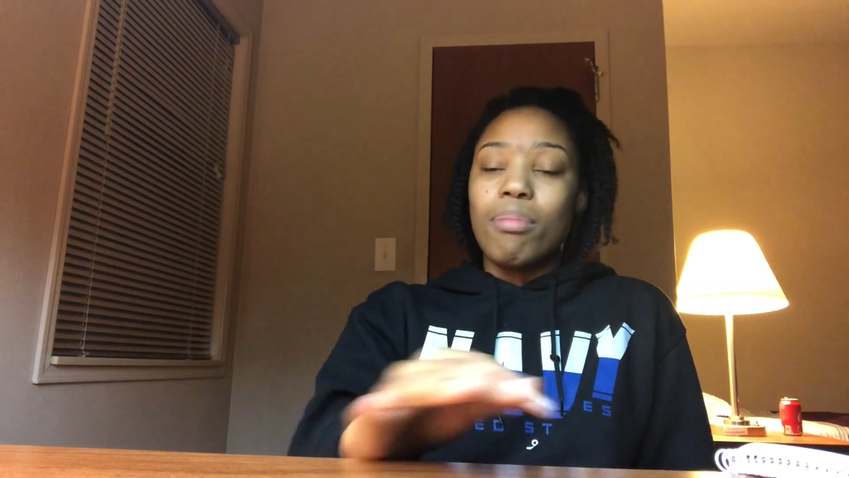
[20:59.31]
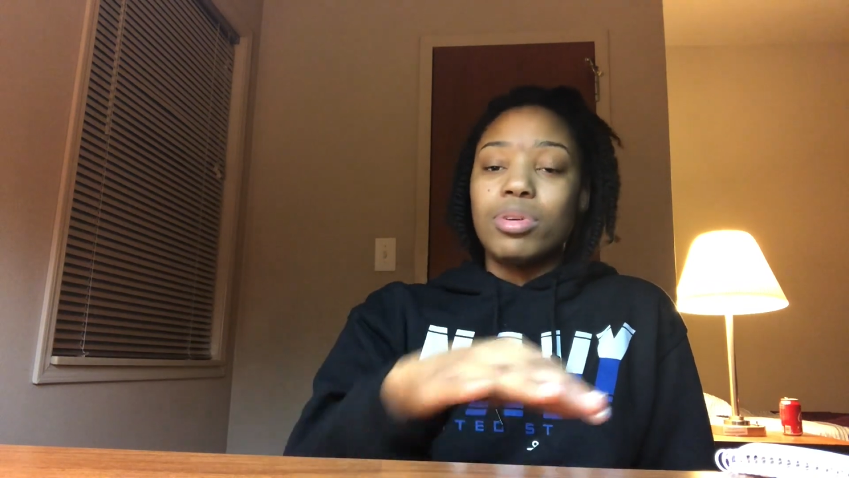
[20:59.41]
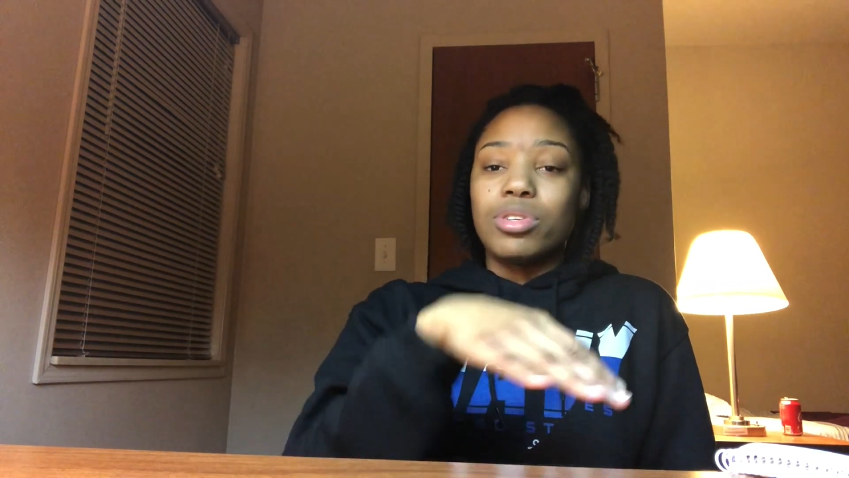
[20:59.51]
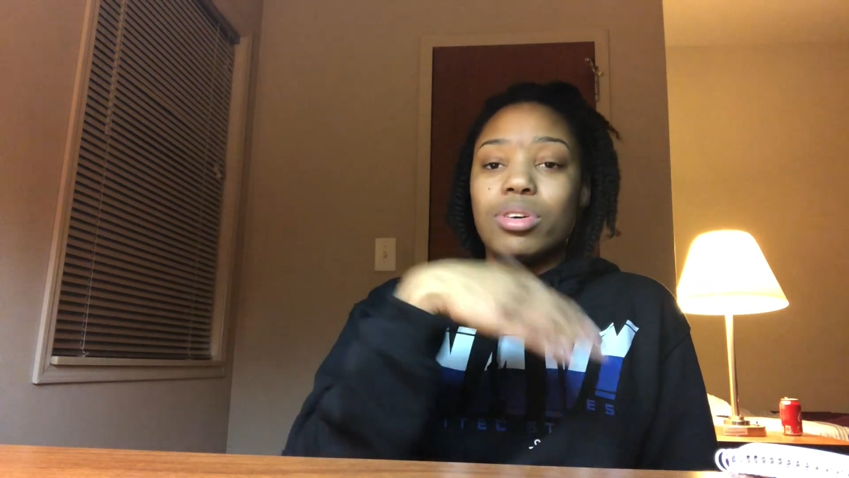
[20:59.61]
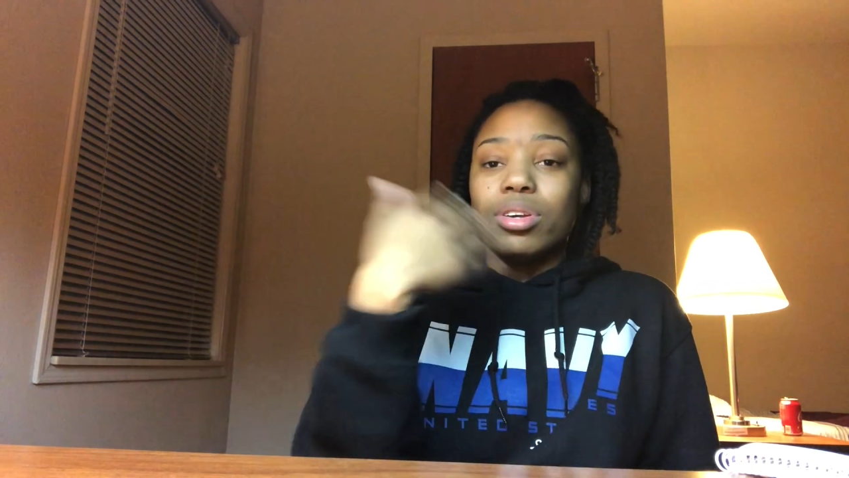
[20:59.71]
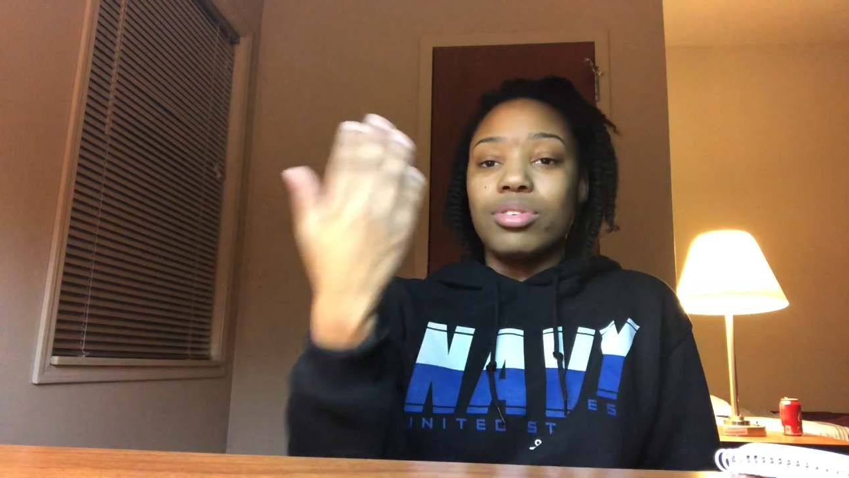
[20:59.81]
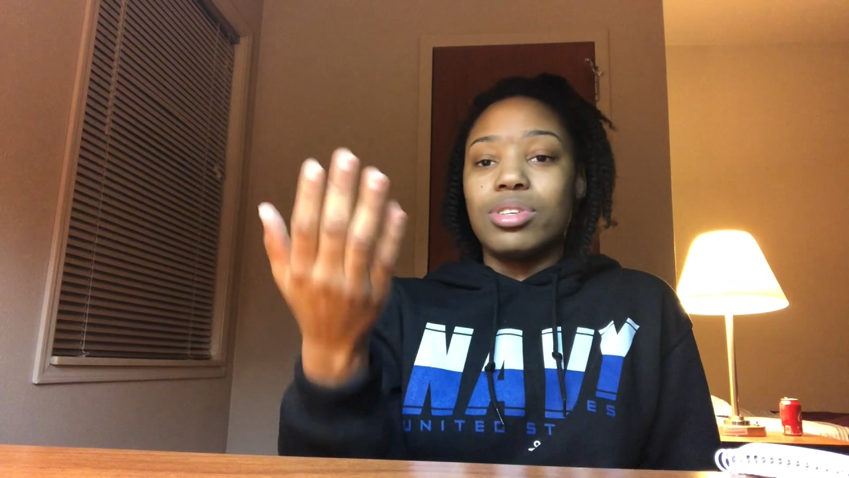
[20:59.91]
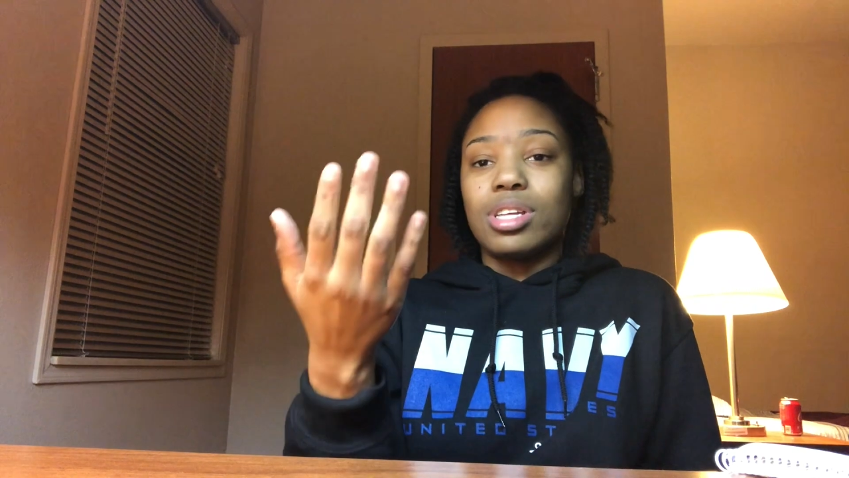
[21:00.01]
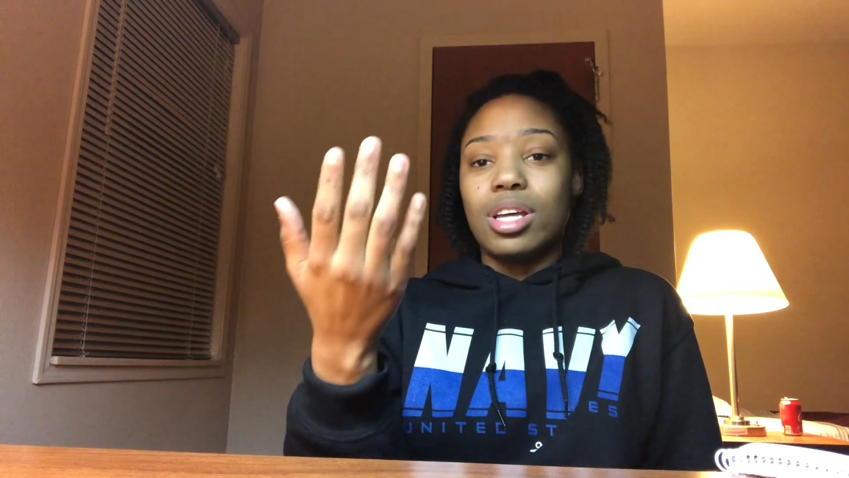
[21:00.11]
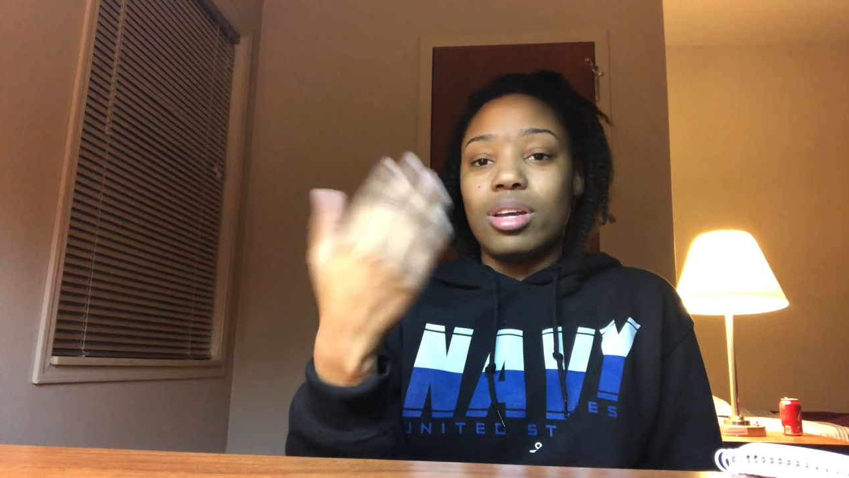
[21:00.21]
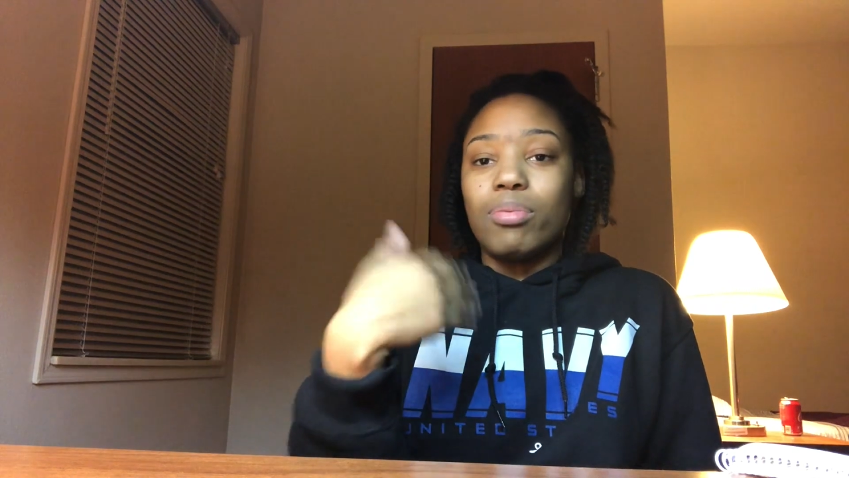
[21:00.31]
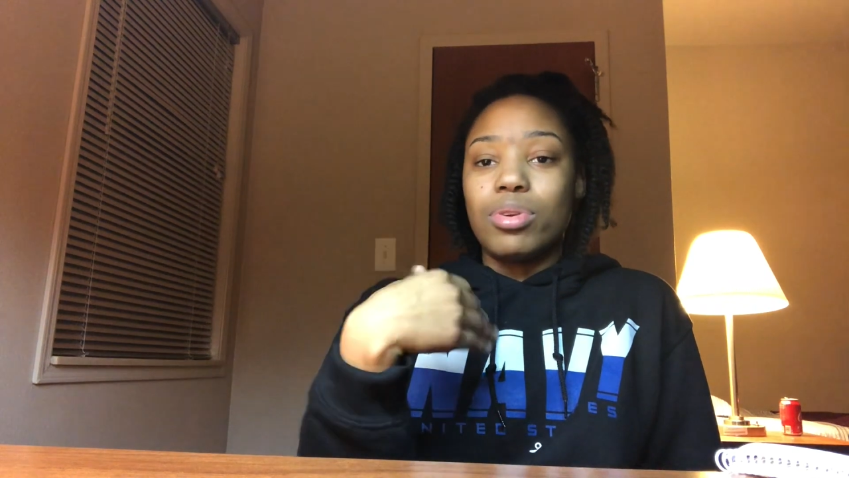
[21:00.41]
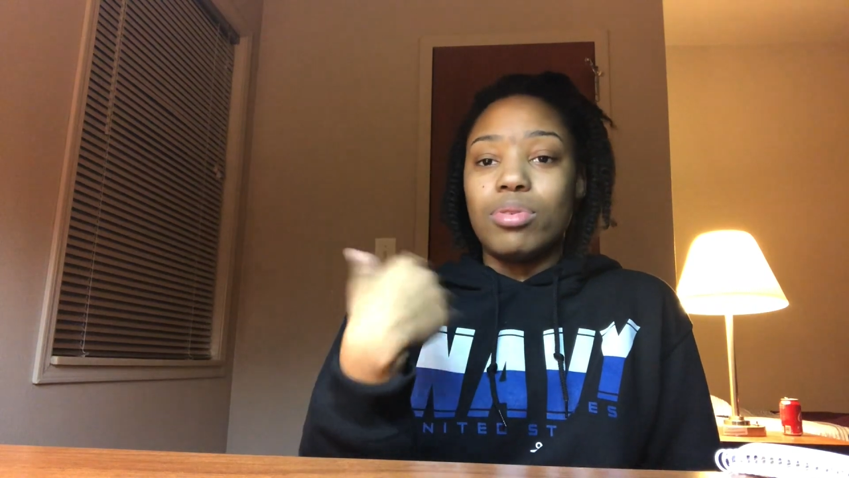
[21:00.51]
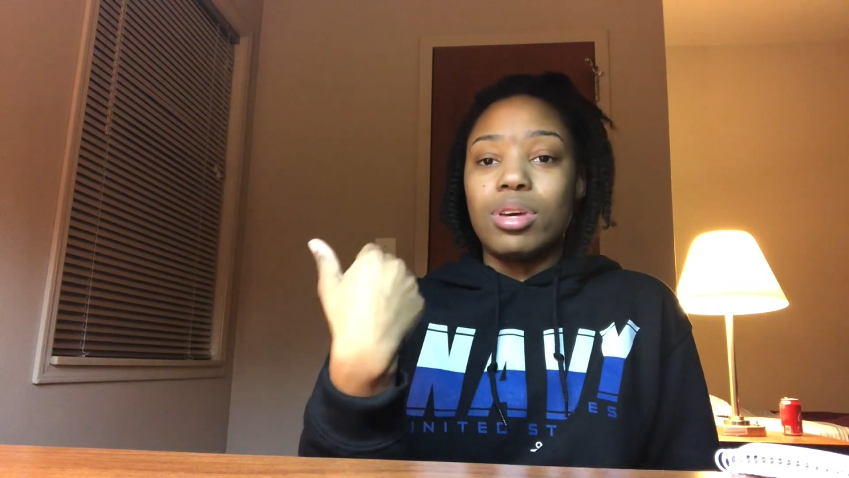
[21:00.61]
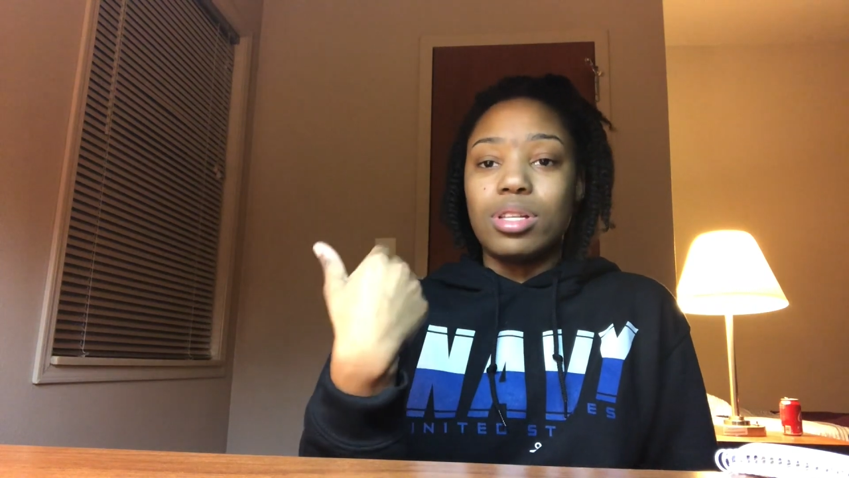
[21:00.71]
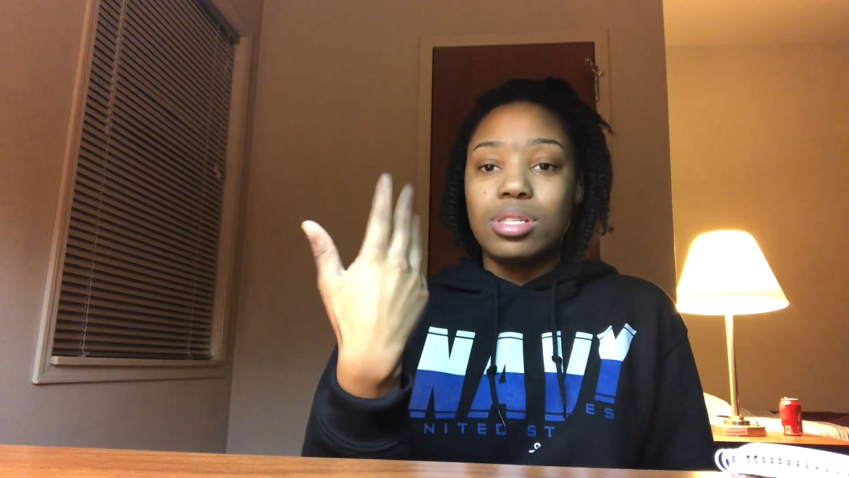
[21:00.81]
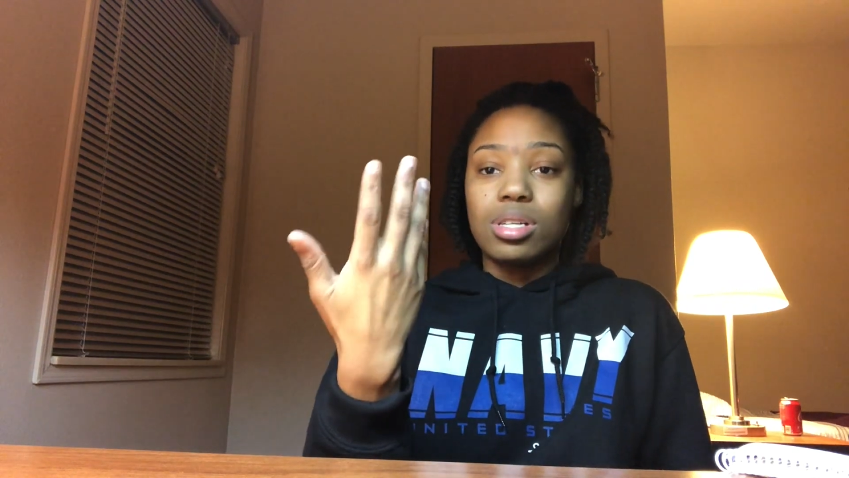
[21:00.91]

but you'll understand it when you get